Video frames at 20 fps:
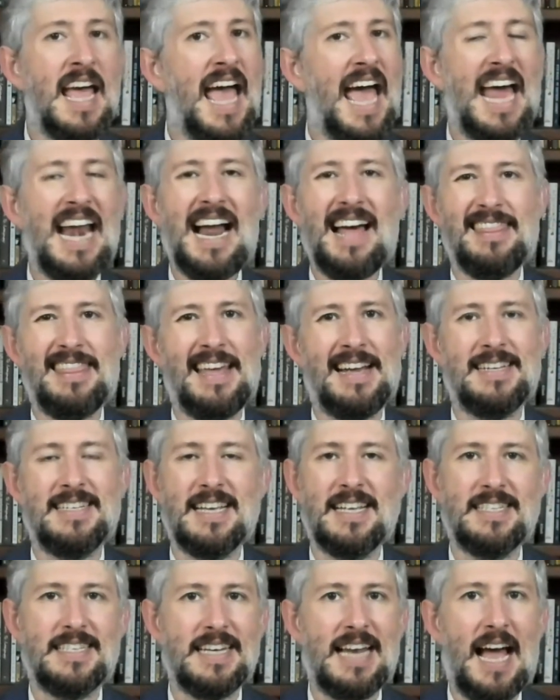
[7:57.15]
And I think
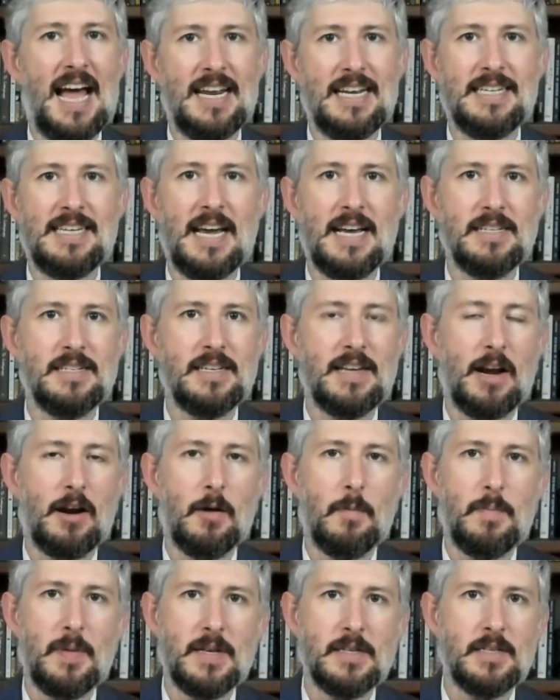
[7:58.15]
Cincinnati takes care
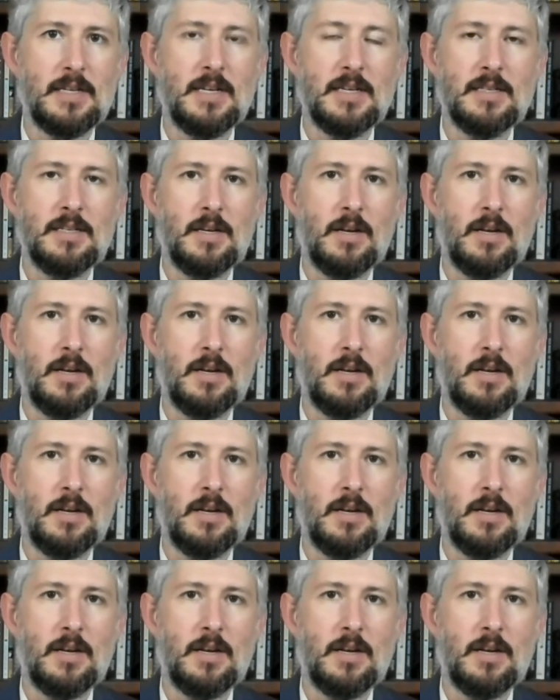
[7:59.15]
of business.